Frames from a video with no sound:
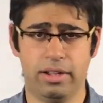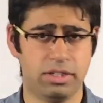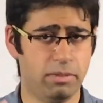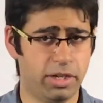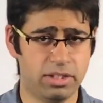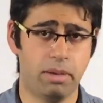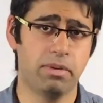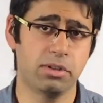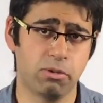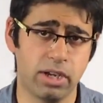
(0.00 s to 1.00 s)
Some
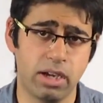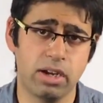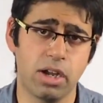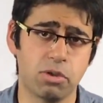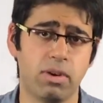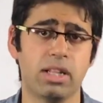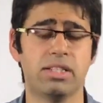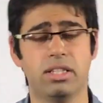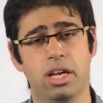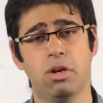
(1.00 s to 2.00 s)
examples over here as well.
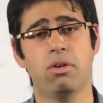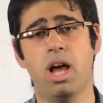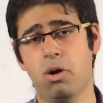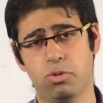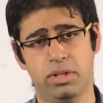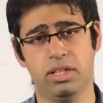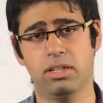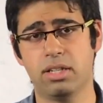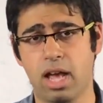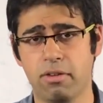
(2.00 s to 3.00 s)
Say you're out with the
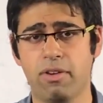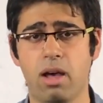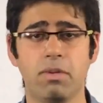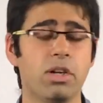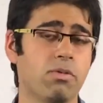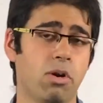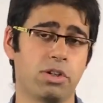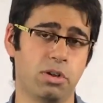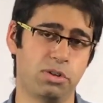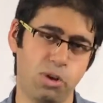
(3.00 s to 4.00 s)
entire family, you've
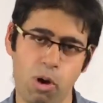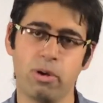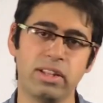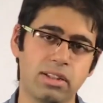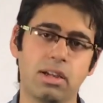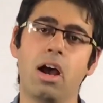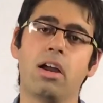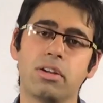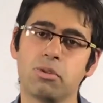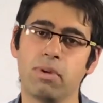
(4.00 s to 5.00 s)
got your dog in the
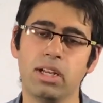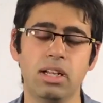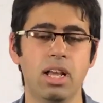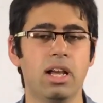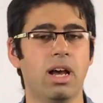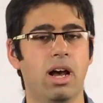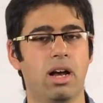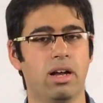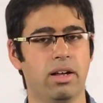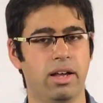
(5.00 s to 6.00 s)
car as well,
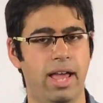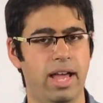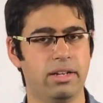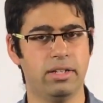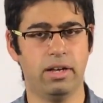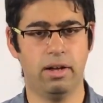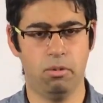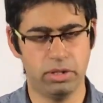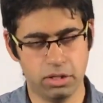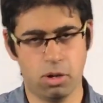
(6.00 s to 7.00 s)
and
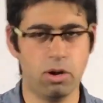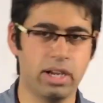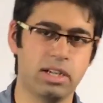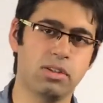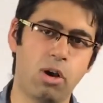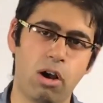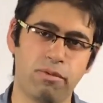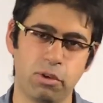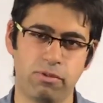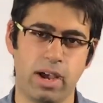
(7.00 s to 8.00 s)
when the dog gets
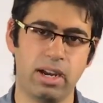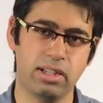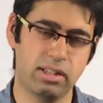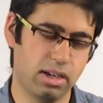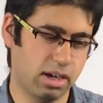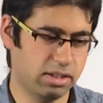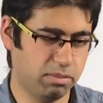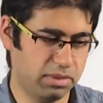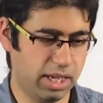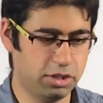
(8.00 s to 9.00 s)
off, you find that there are
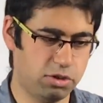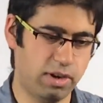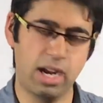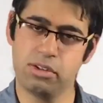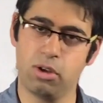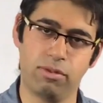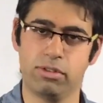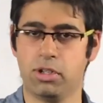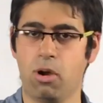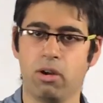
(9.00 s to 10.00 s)
some thick strands
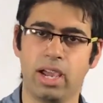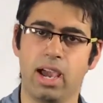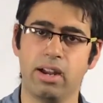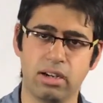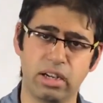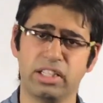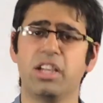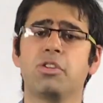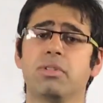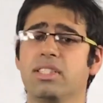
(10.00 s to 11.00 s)
of dog hair
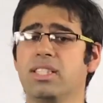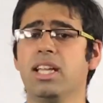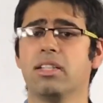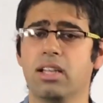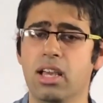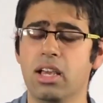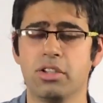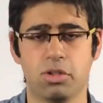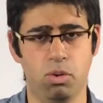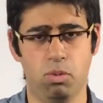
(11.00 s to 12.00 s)
clinging to the seat.
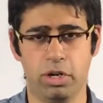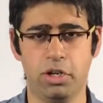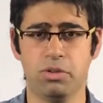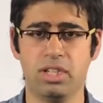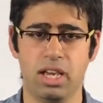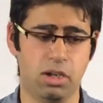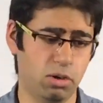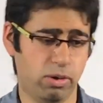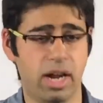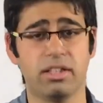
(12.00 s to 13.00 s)
So what do you say? You
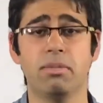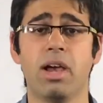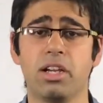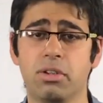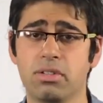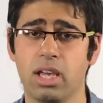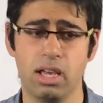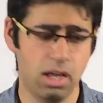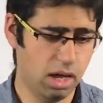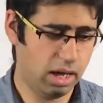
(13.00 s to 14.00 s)
look at them and you
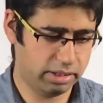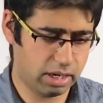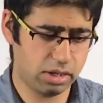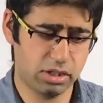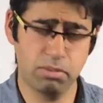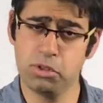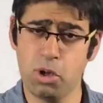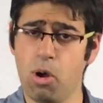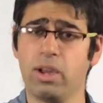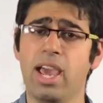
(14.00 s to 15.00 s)
say, there are some
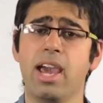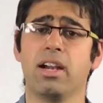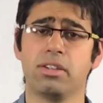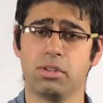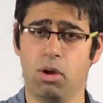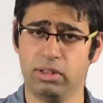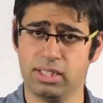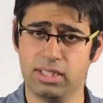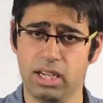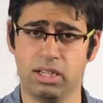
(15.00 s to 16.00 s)
dog hairs on
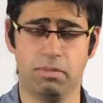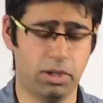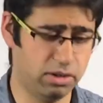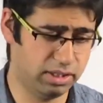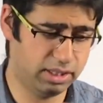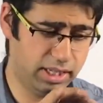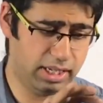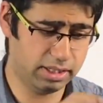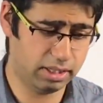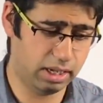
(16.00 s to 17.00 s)
the seat, because
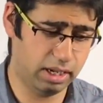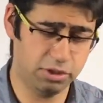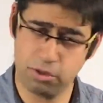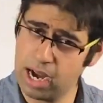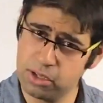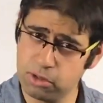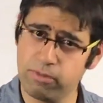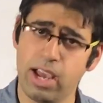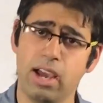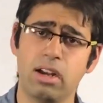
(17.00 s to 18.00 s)
these strands
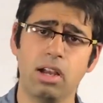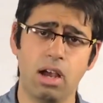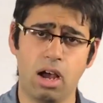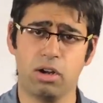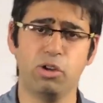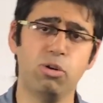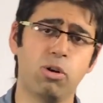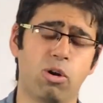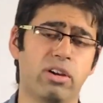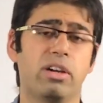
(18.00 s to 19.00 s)
of hair are no
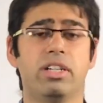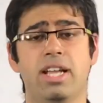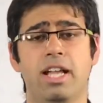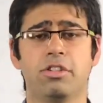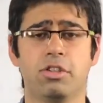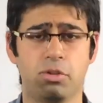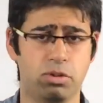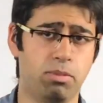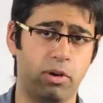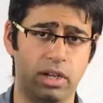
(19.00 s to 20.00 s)
longer attached to
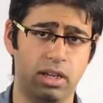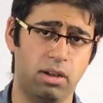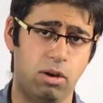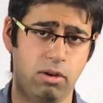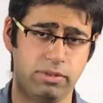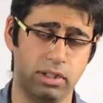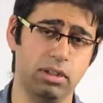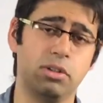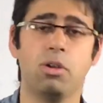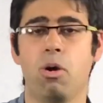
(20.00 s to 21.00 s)
the body of
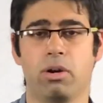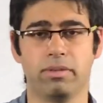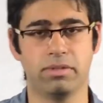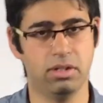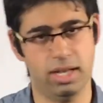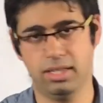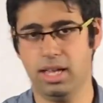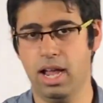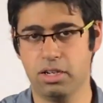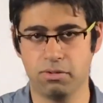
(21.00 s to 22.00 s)
the dog. So that's
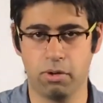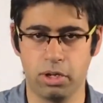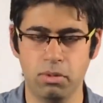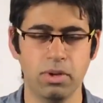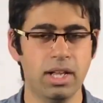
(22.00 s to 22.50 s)
hairs for you.